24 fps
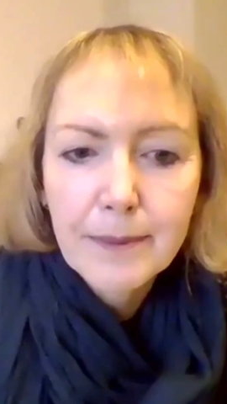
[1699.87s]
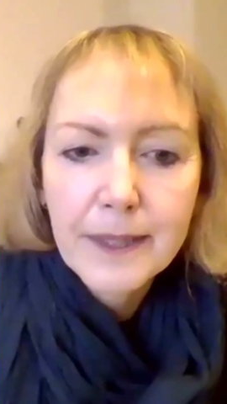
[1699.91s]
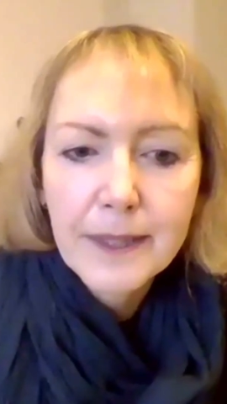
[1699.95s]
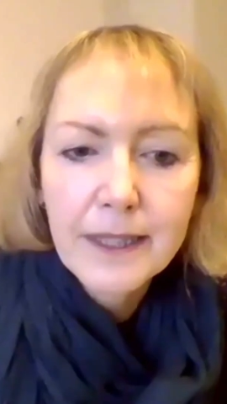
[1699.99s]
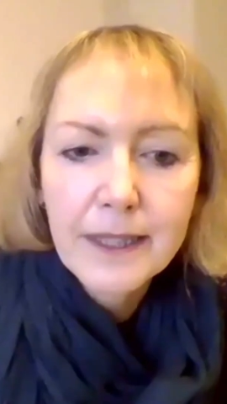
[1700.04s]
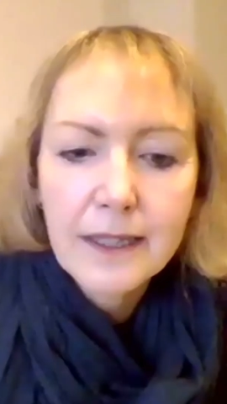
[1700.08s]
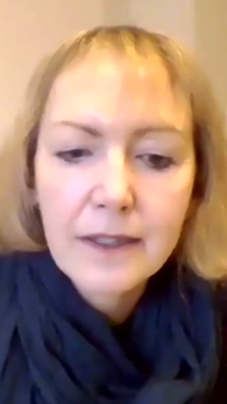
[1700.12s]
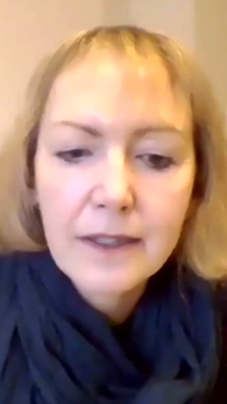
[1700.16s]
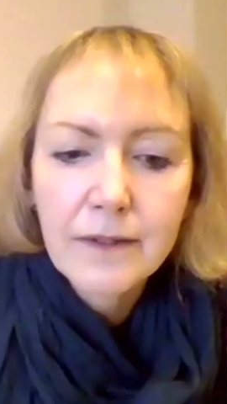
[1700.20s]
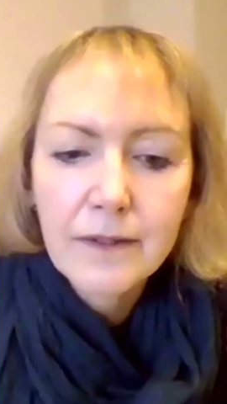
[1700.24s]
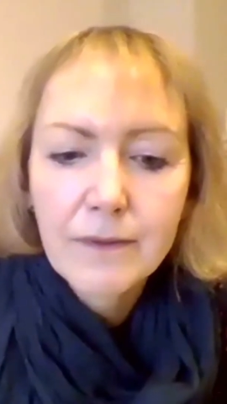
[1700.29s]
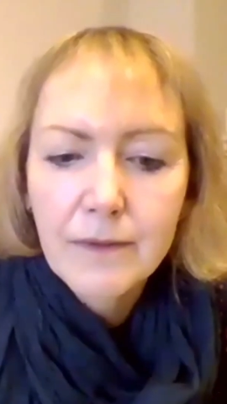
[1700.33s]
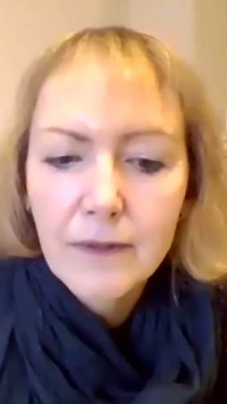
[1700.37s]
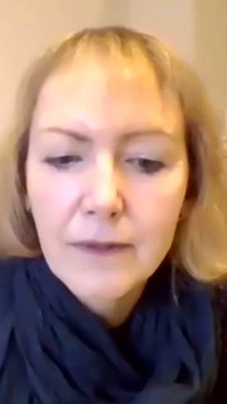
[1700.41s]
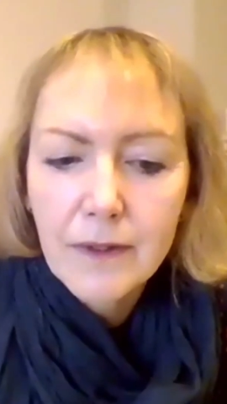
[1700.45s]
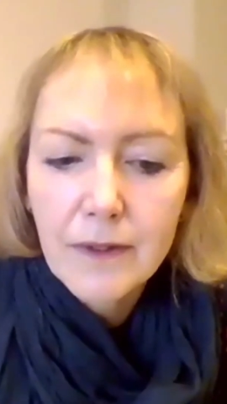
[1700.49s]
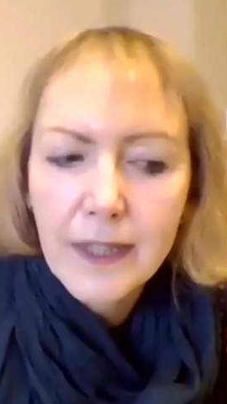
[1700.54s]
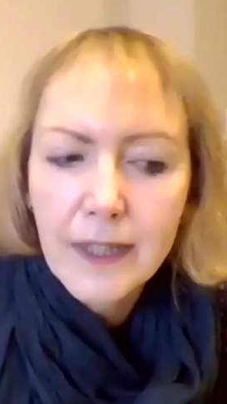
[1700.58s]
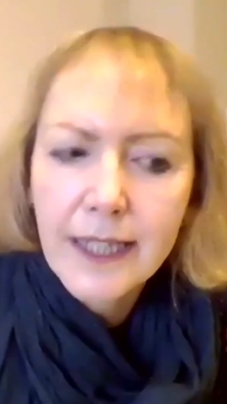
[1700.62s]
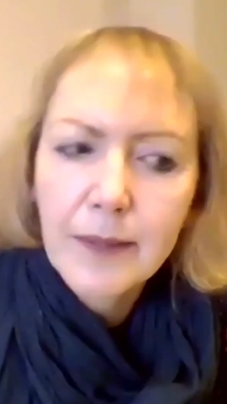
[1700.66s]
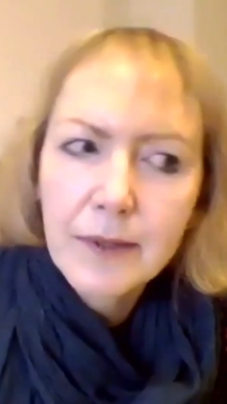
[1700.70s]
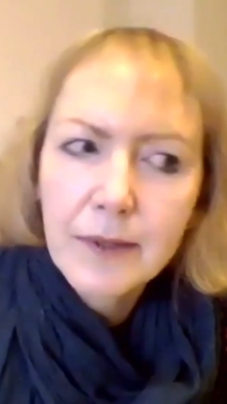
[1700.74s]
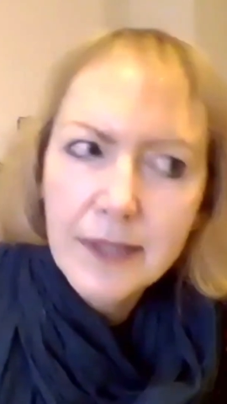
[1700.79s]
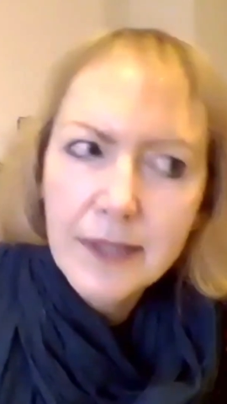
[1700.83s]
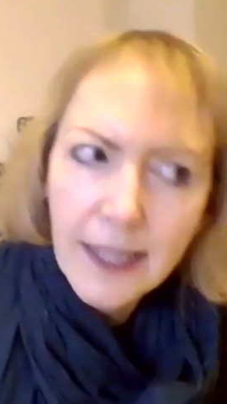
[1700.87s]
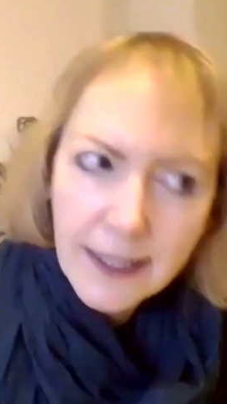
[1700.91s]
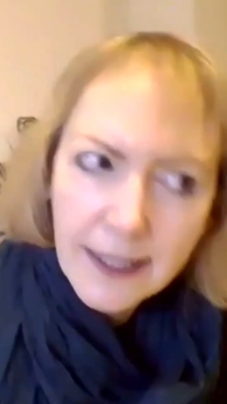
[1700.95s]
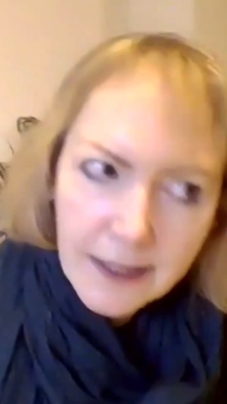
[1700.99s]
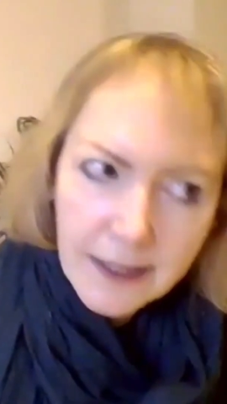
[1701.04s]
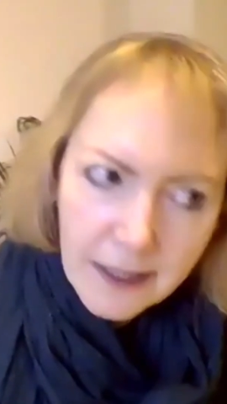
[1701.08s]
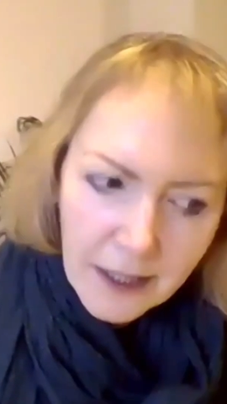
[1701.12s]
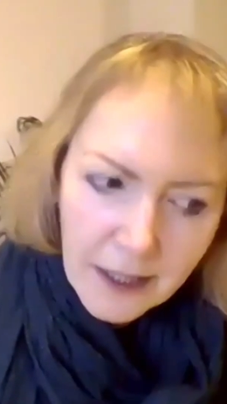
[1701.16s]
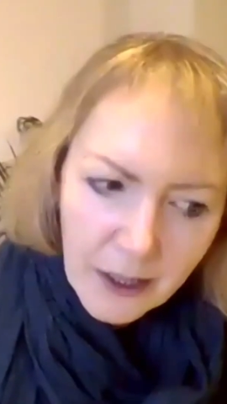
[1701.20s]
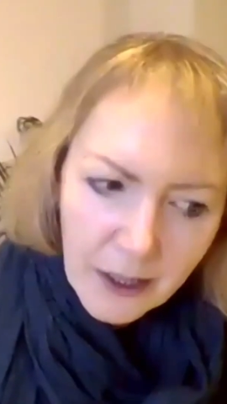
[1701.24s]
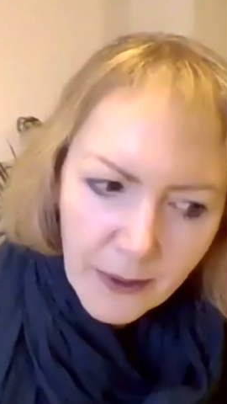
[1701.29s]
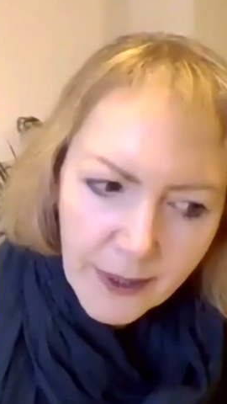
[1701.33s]
and he was
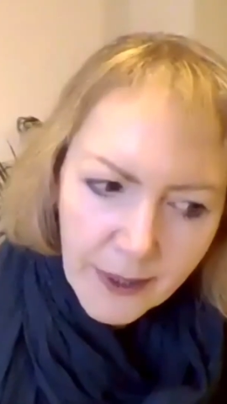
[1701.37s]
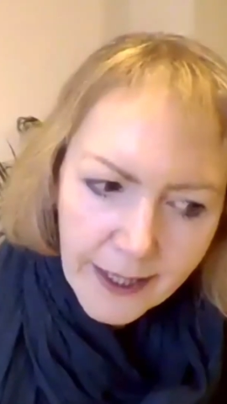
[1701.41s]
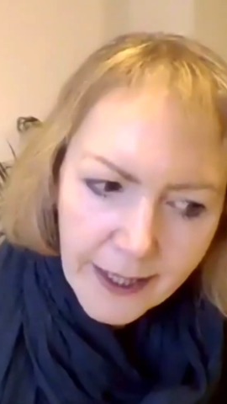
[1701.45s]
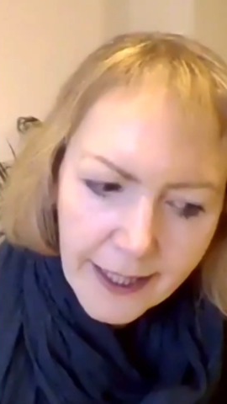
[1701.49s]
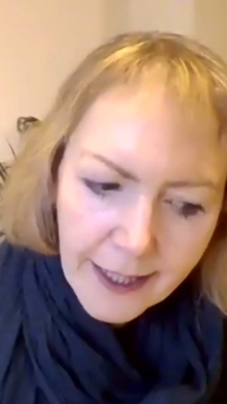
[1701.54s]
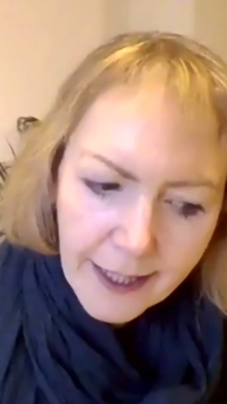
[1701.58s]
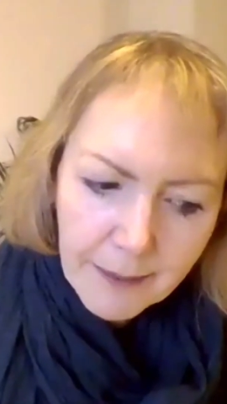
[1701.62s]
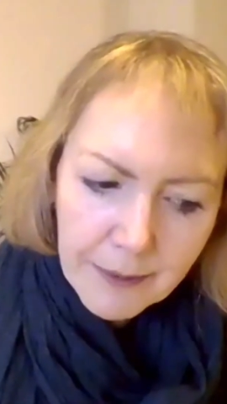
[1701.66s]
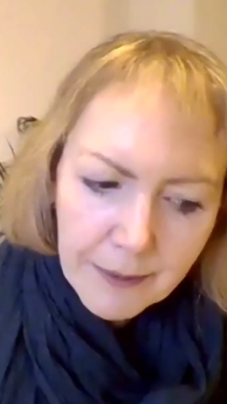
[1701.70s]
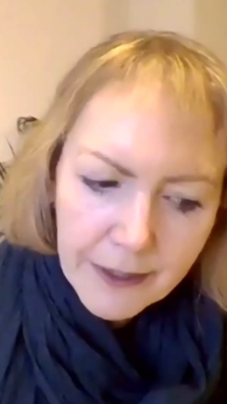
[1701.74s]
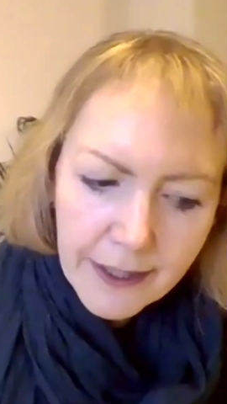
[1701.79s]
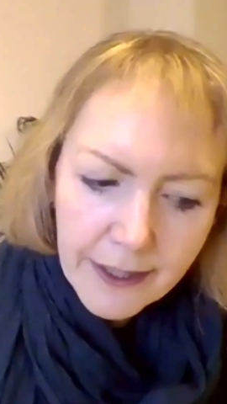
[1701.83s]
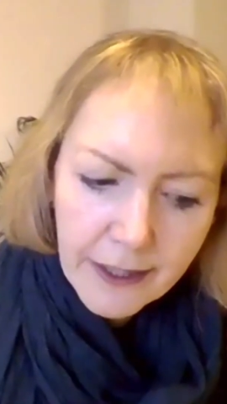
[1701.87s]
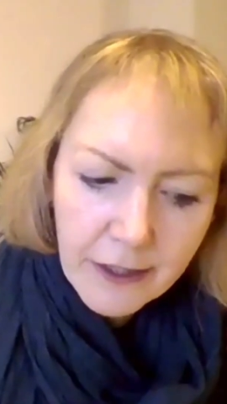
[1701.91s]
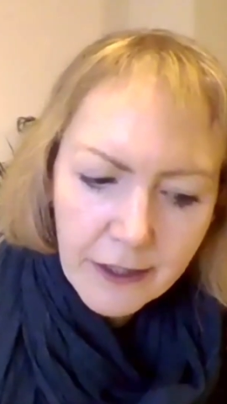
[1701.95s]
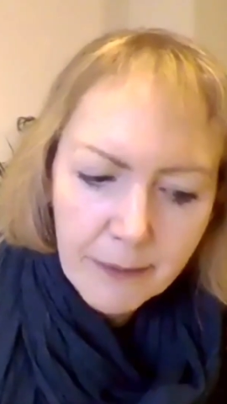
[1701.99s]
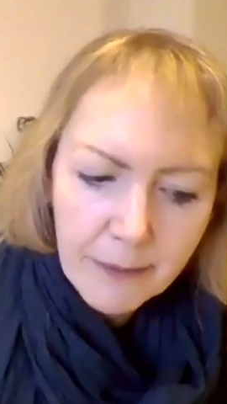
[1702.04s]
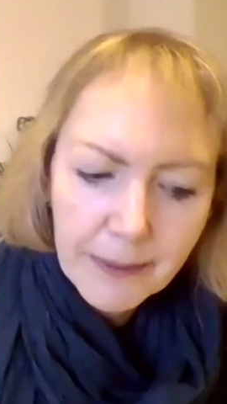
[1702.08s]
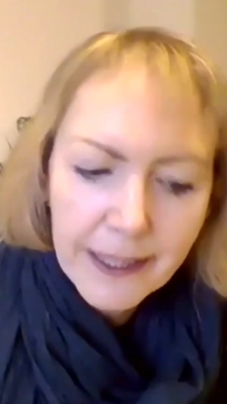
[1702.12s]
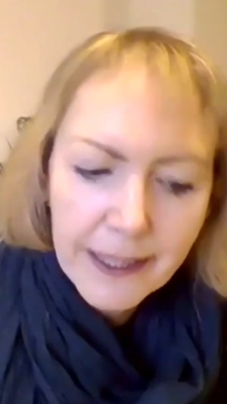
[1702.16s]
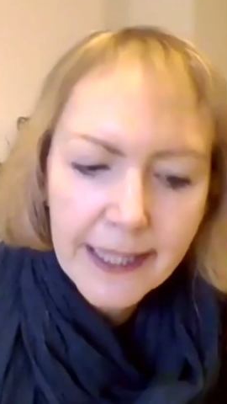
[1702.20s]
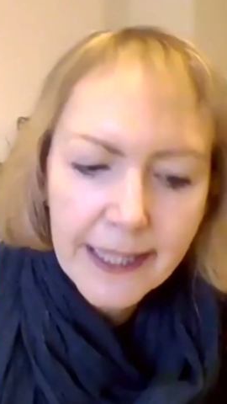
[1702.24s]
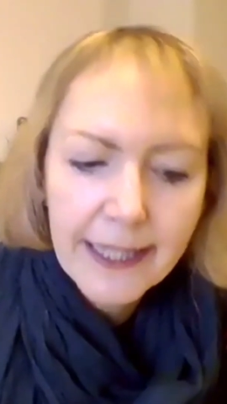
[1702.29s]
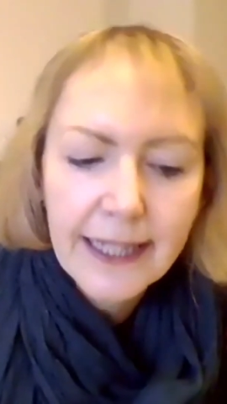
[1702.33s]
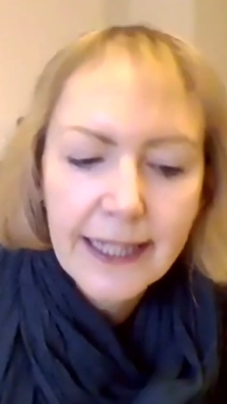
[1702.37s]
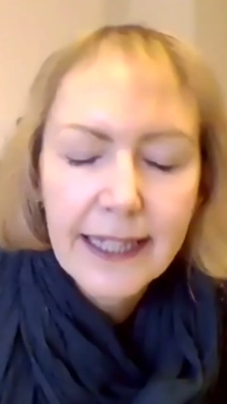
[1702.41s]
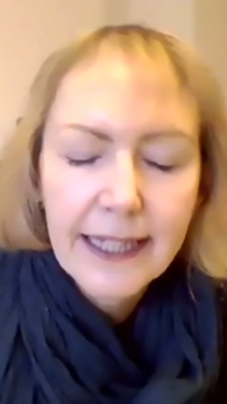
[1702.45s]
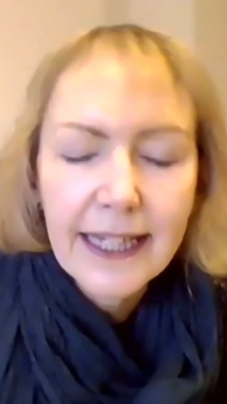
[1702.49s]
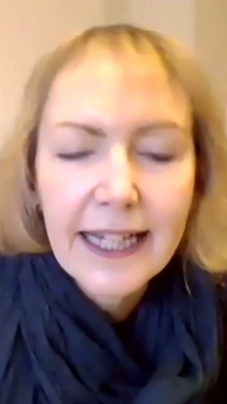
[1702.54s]
undergoing chemotherapy.